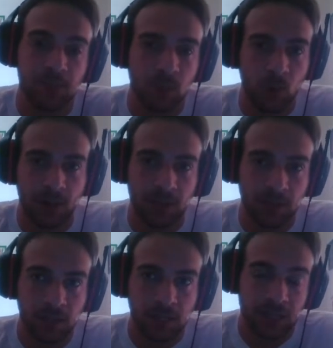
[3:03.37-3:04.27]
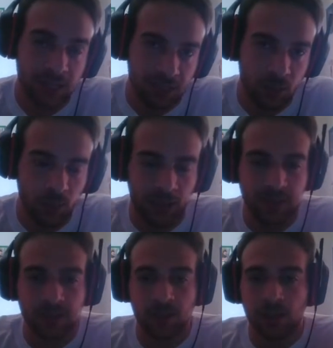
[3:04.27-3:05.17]
be quite easy to
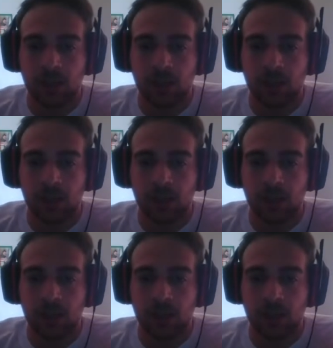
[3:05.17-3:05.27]
cast.